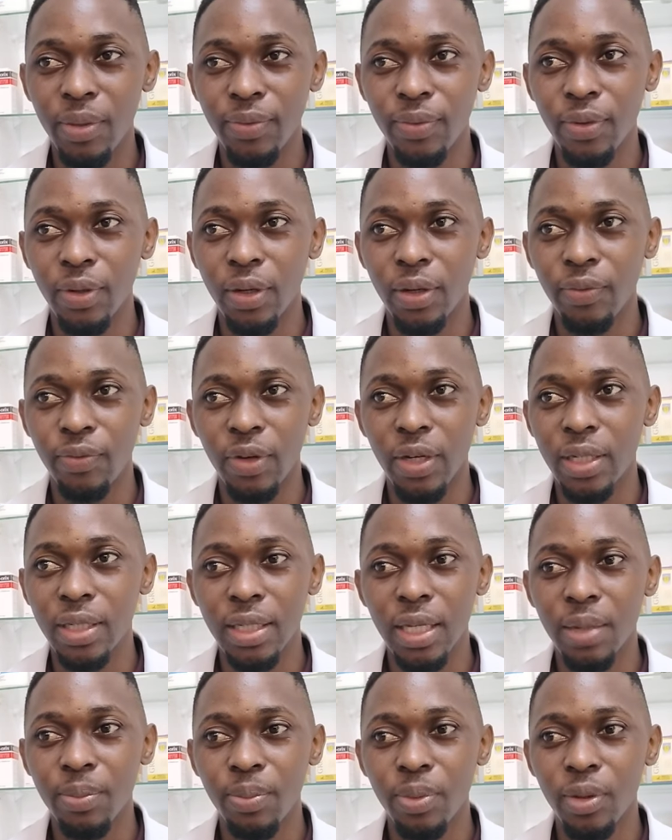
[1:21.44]
for
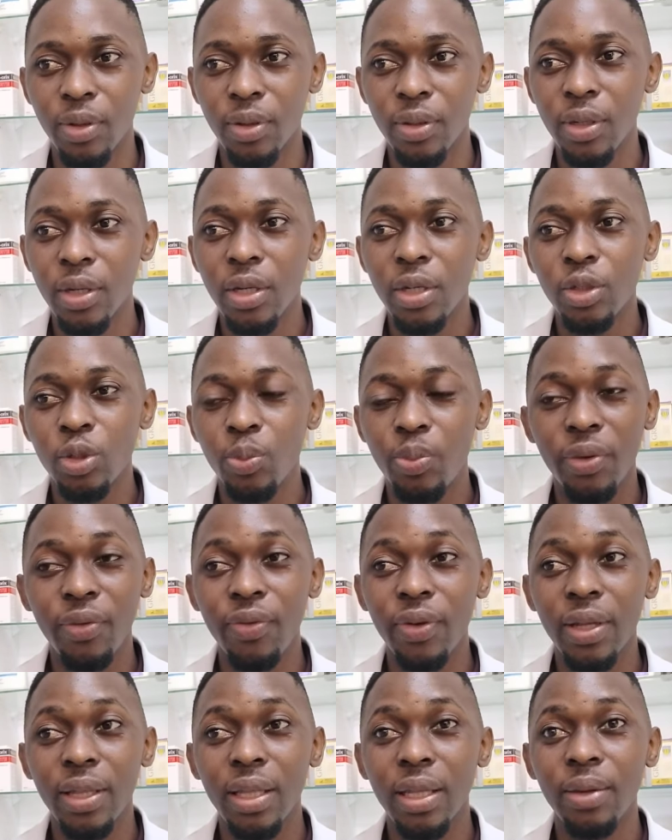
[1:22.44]
example, to
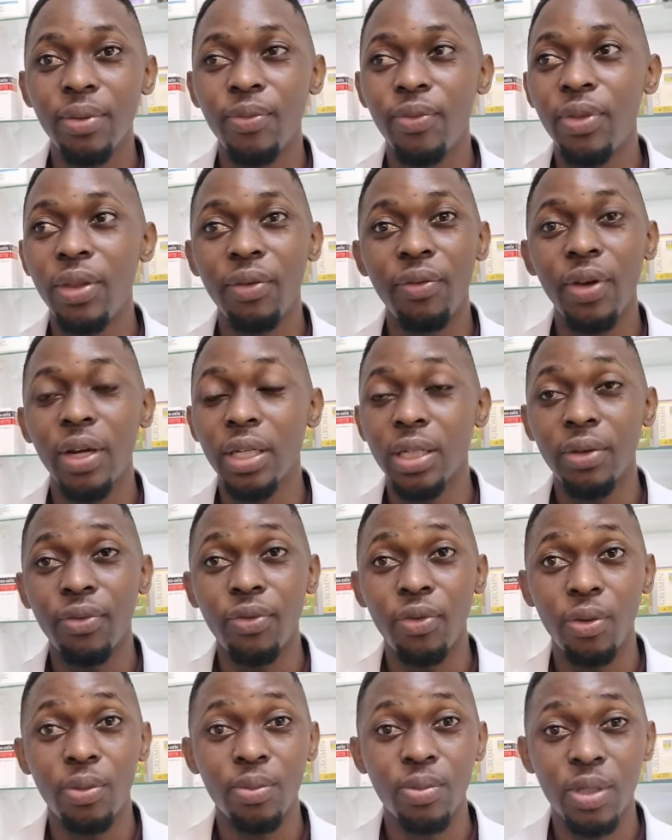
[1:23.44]
prevent the vector
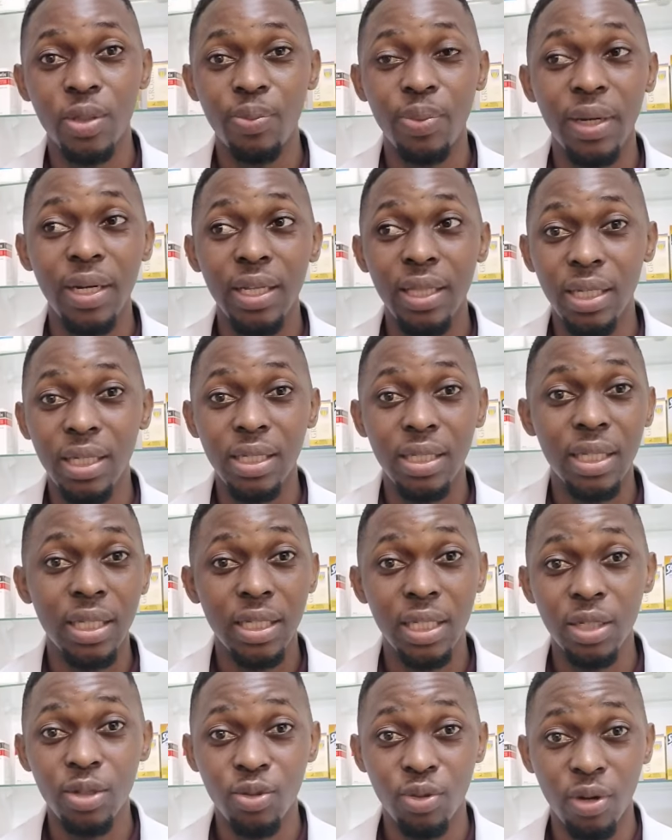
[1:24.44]
from spreading the
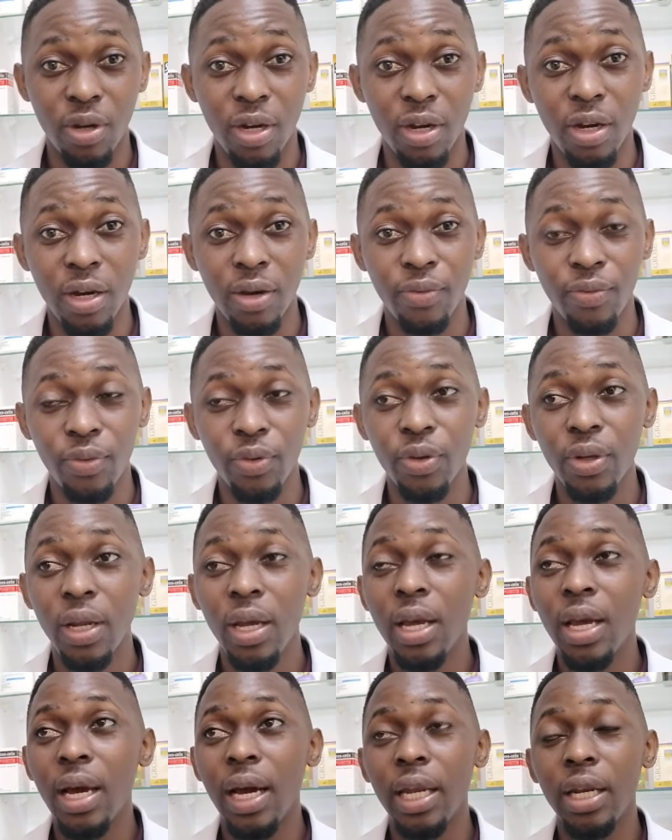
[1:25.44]
disease into our food.
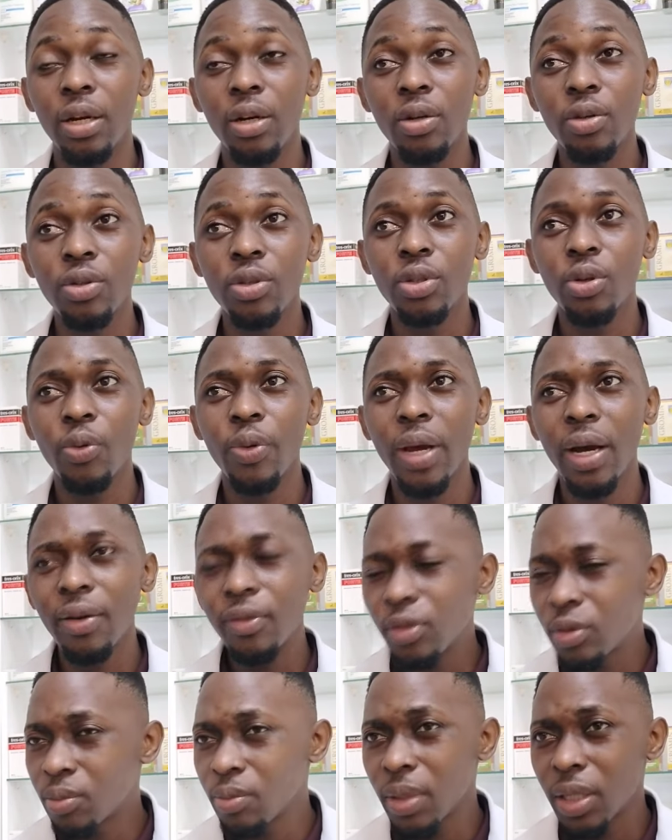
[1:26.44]
And also we
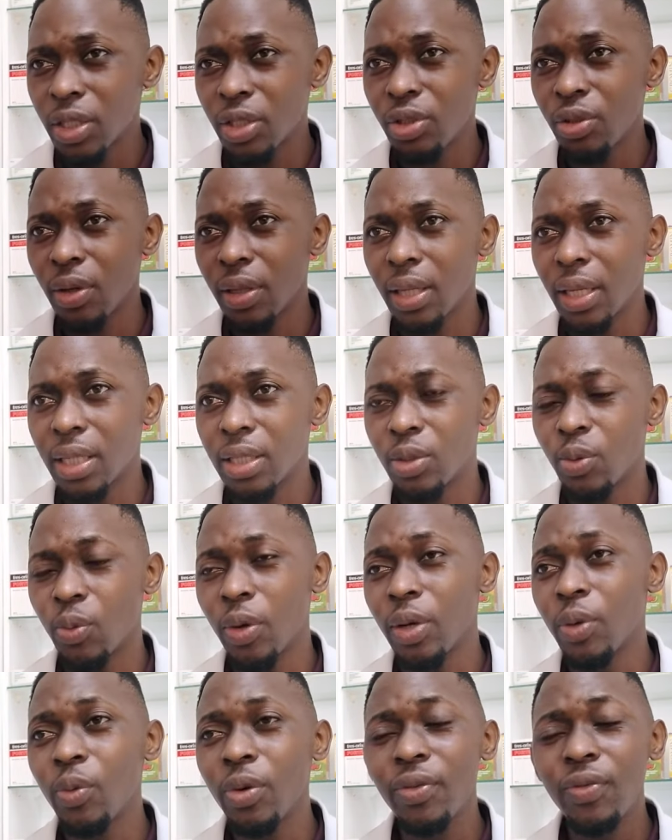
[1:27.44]
have to make sure that
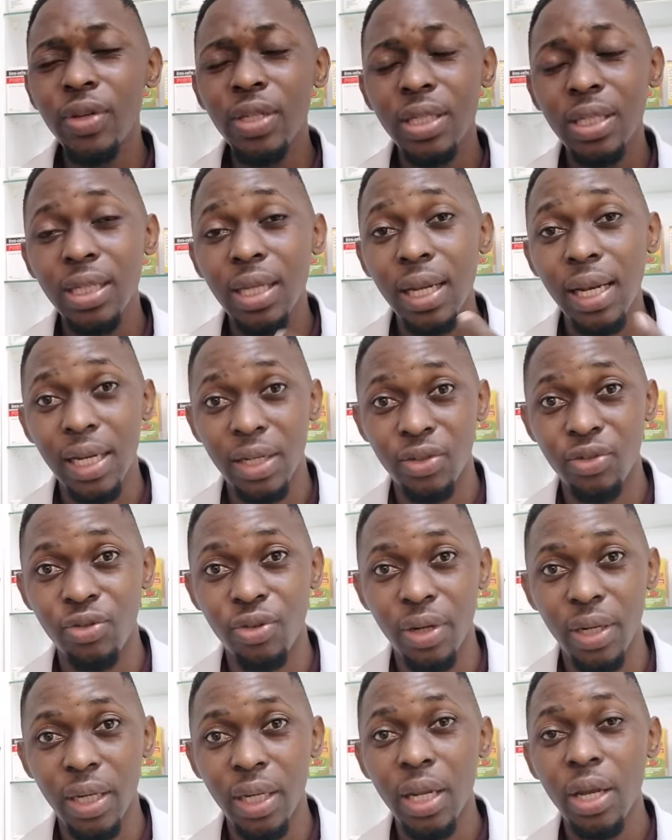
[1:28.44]
when we visit the
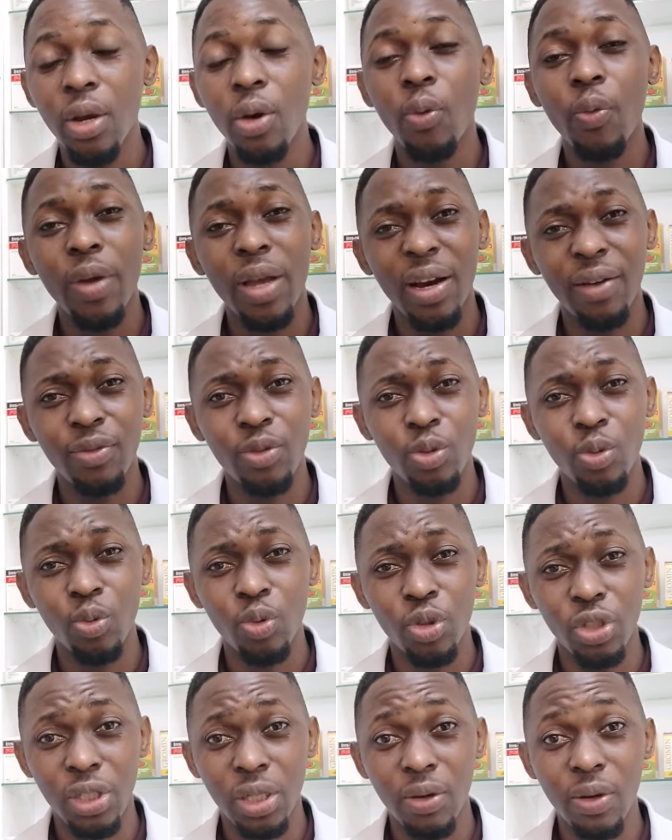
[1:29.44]
latrine, we have to
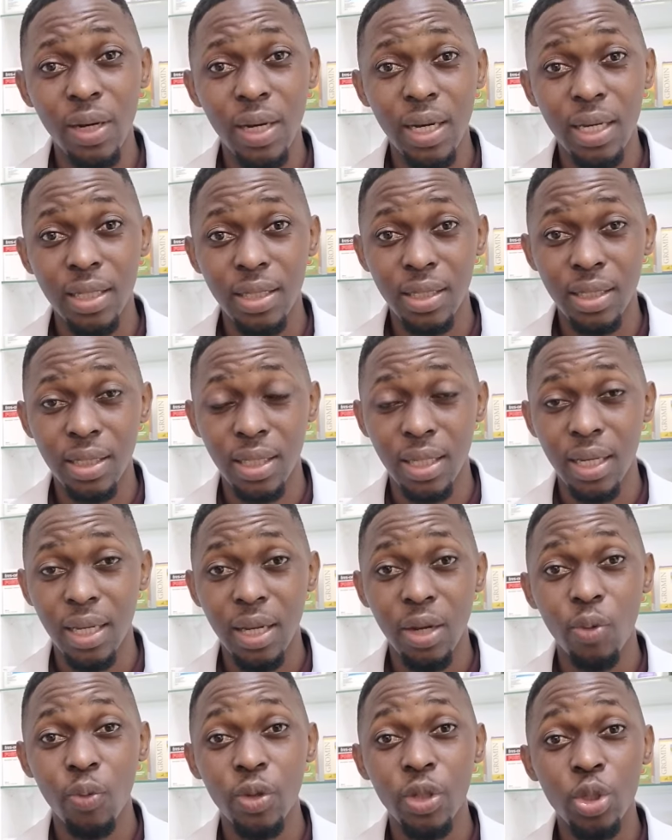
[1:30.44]
wash our hands
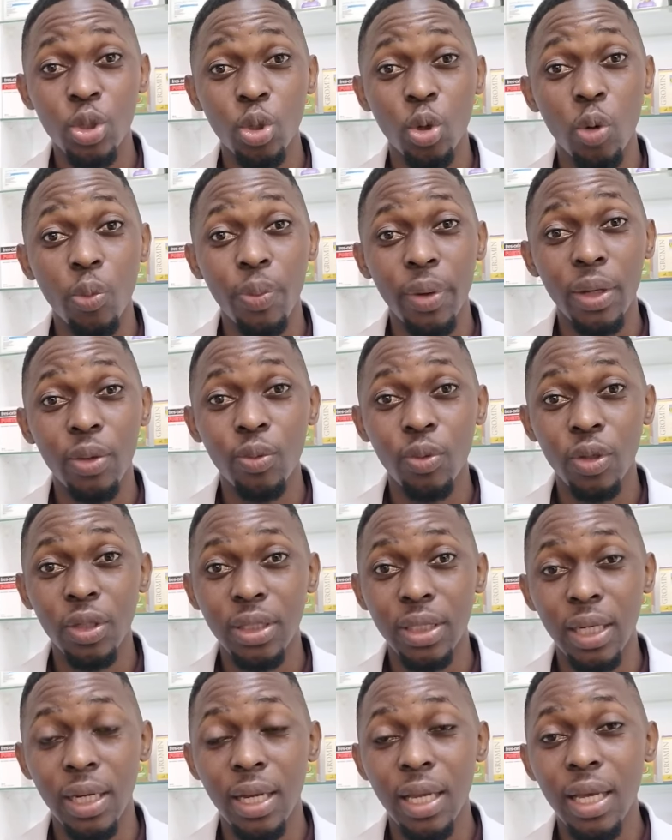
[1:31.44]
with soap and
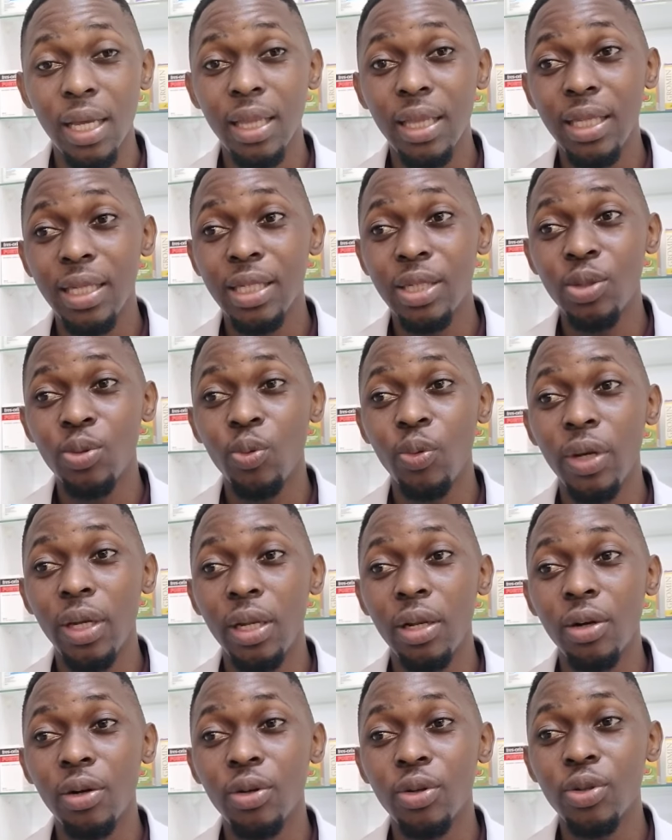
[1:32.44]
water. This
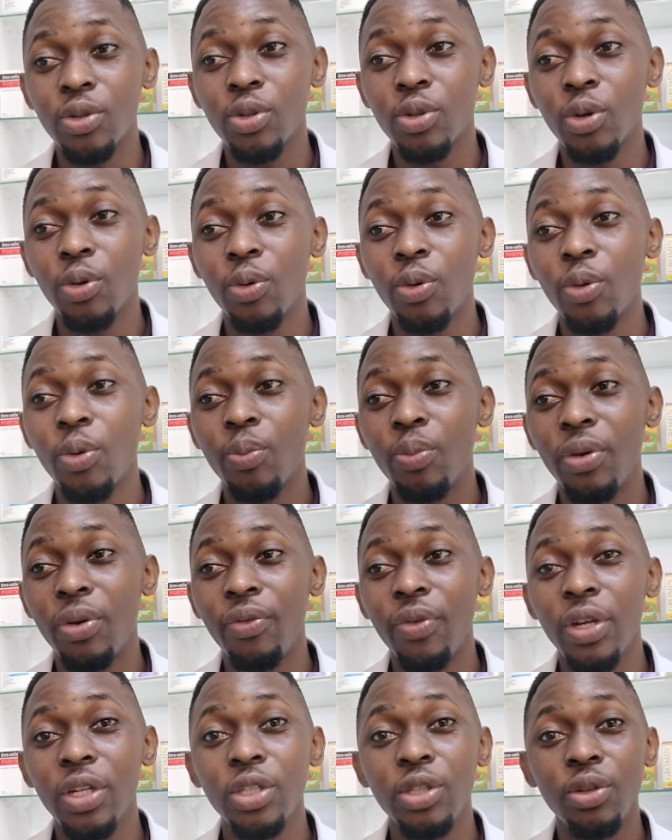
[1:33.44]
will also
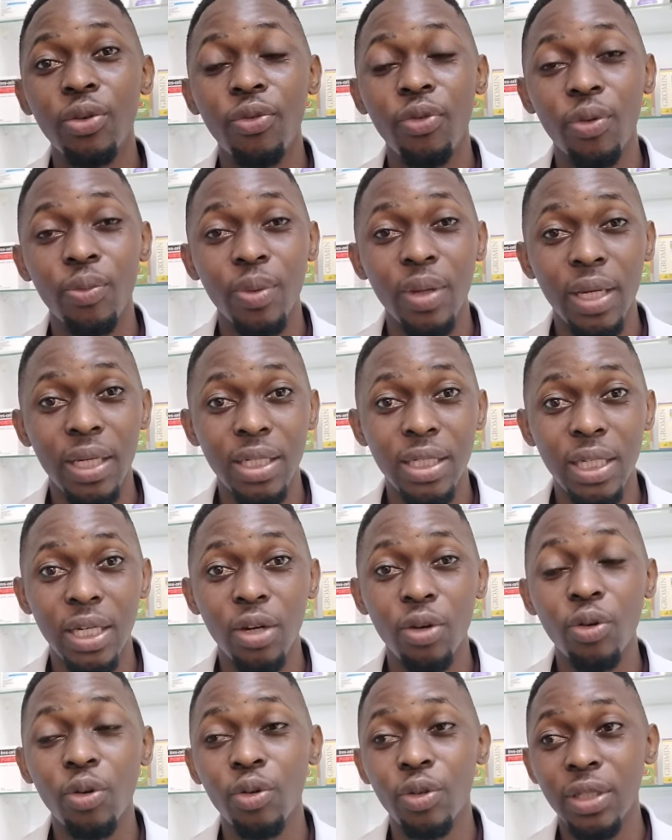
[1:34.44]
prevent you from getting
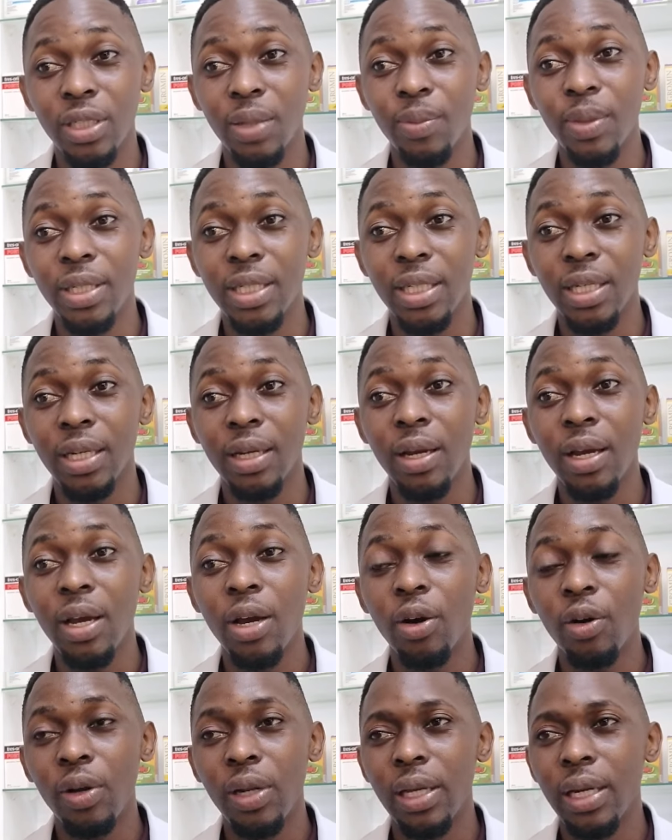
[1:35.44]
or contaminating
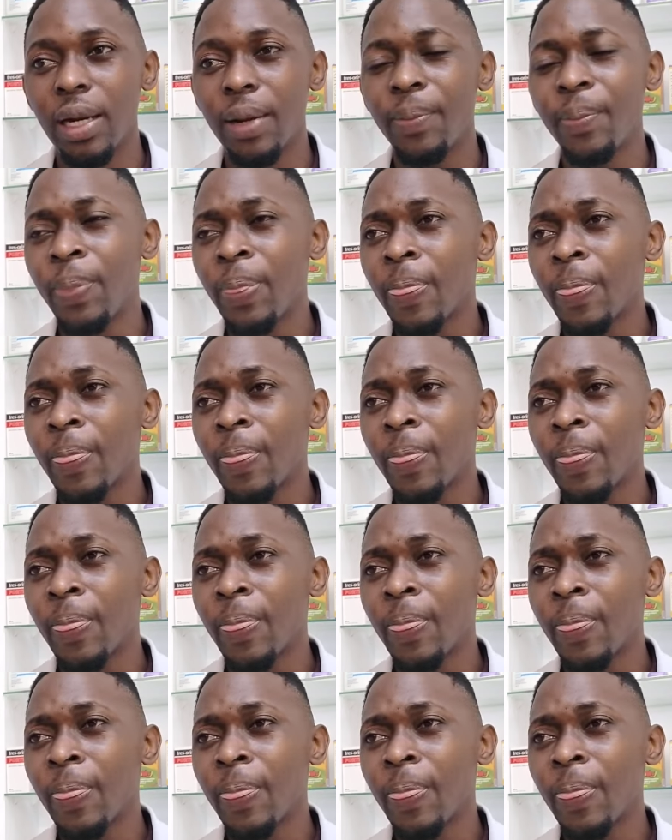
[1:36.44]
cholera.